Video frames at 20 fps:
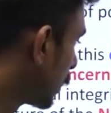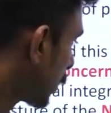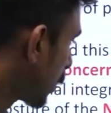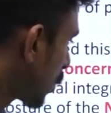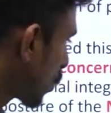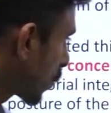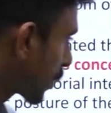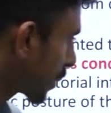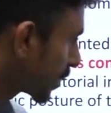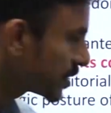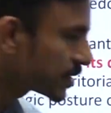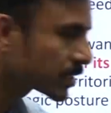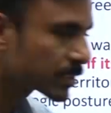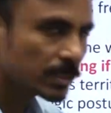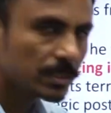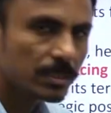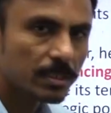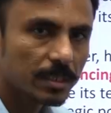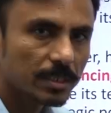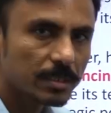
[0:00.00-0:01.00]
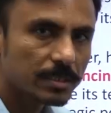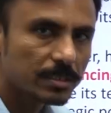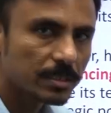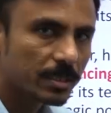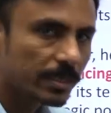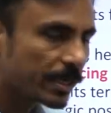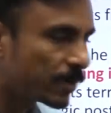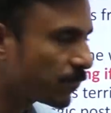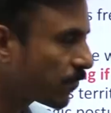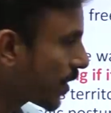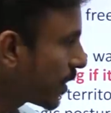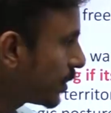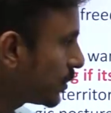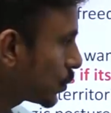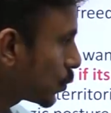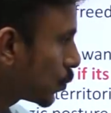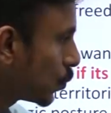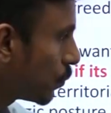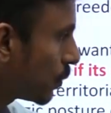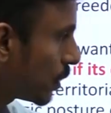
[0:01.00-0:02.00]
registered its
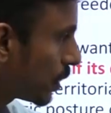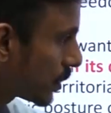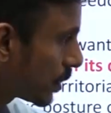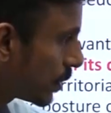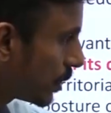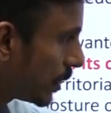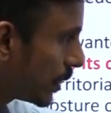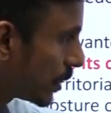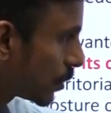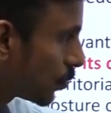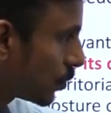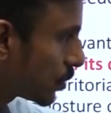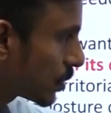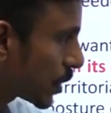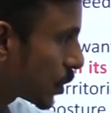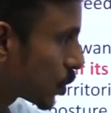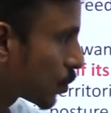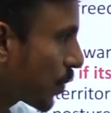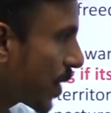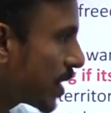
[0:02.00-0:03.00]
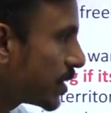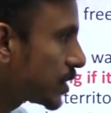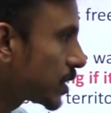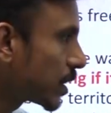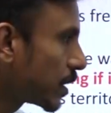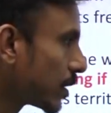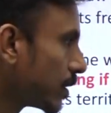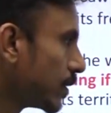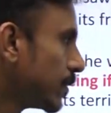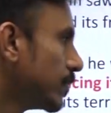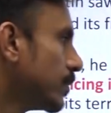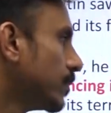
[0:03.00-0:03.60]
grievance over the NATO's expansion,